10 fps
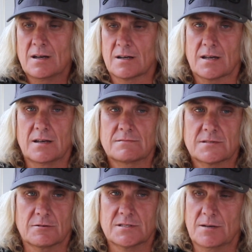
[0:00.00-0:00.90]
Okay,
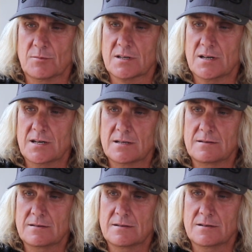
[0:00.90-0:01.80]
so I take my card,
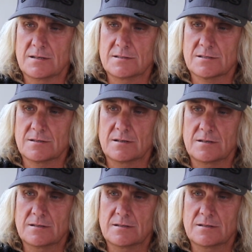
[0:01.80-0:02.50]
I insert it